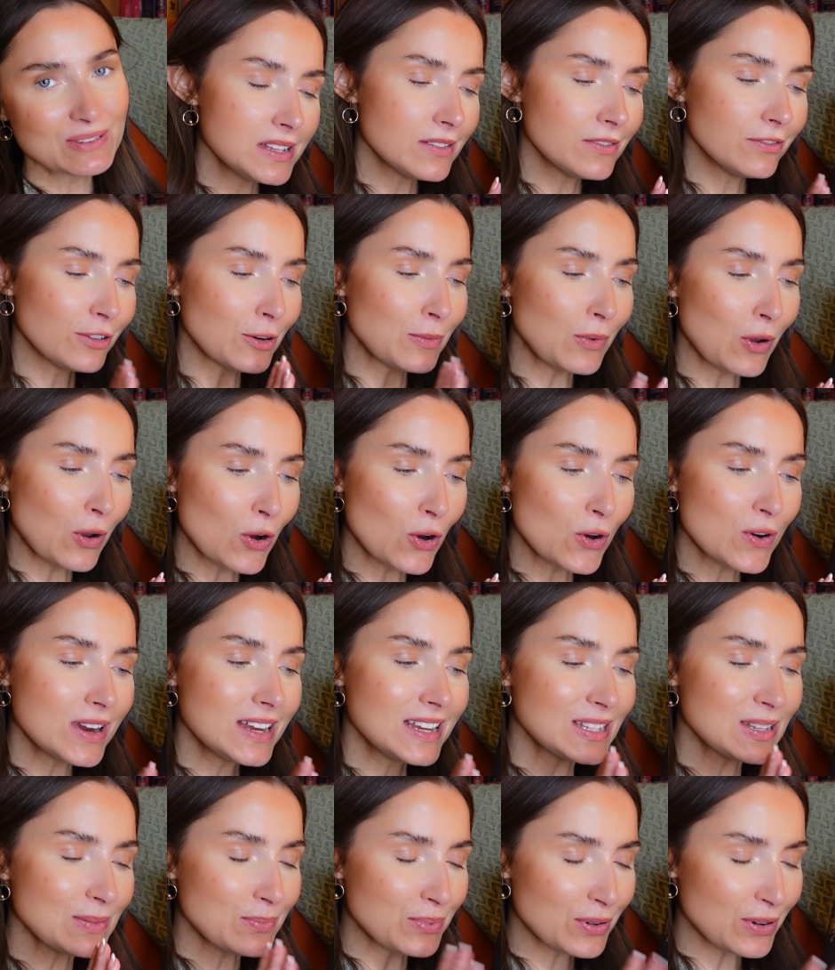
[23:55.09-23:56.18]
From
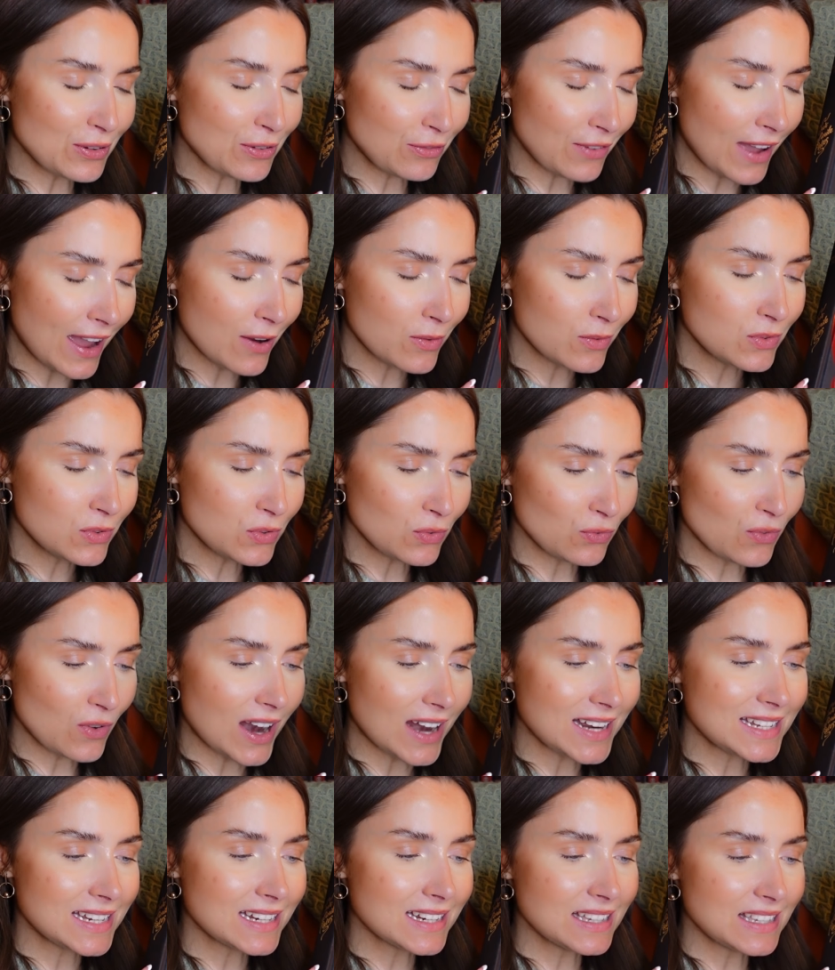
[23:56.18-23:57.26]
Laura's profound
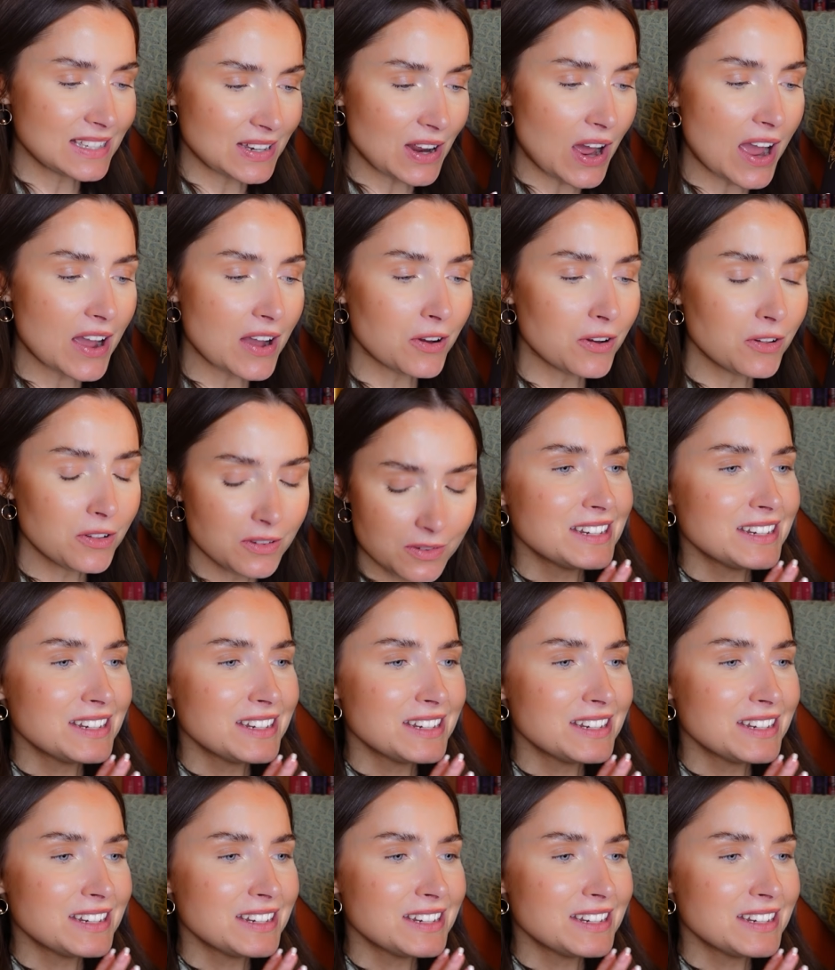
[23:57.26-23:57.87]
writing style